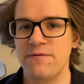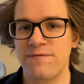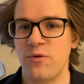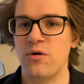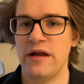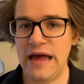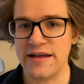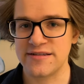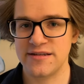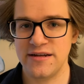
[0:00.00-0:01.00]

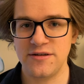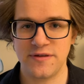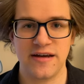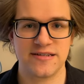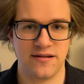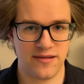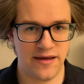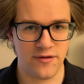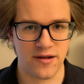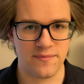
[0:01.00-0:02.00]
4S in
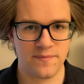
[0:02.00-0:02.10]
2011.